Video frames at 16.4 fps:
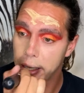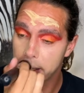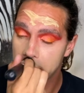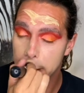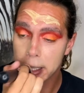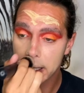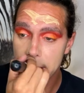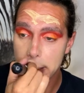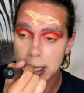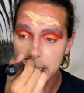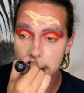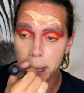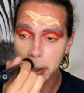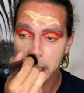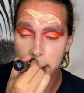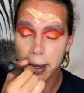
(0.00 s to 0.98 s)
is just to
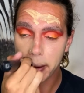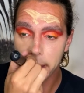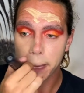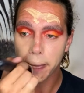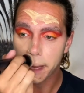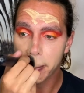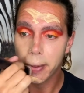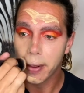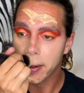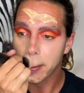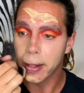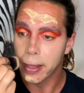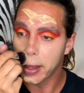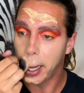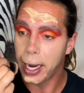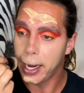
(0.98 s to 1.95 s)
be
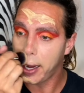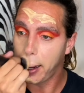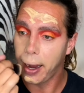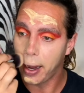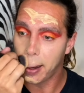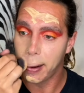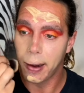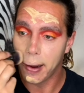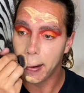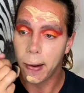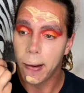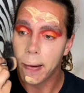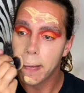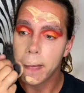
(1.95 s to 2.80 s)
light-handed.